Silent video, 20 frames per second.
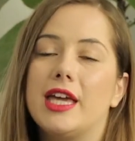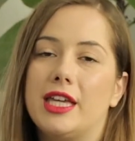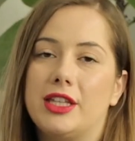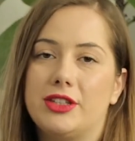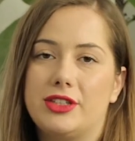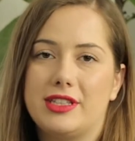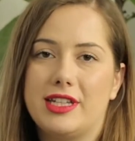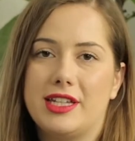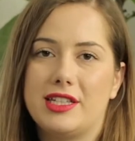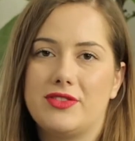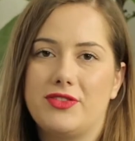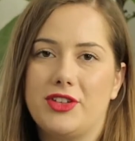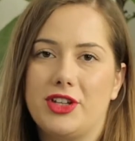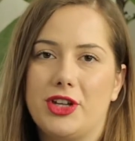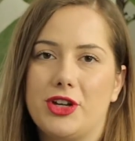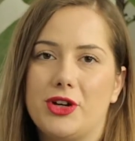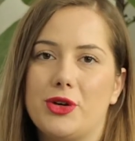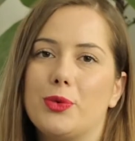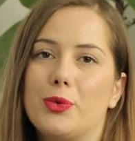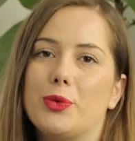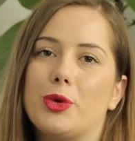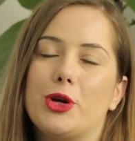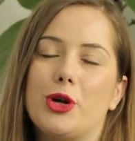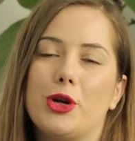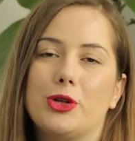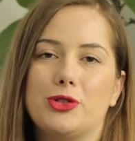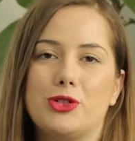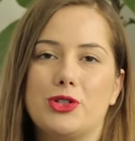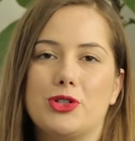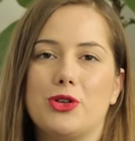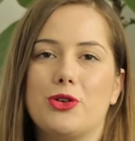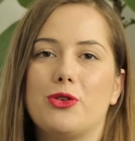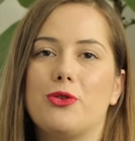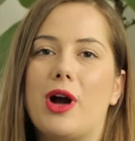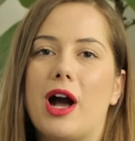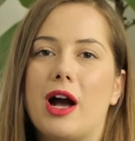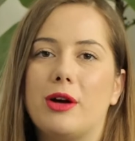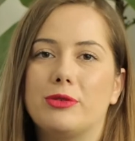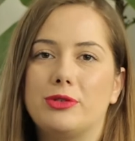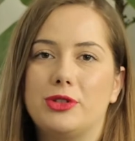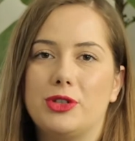In today's video we're going to show you how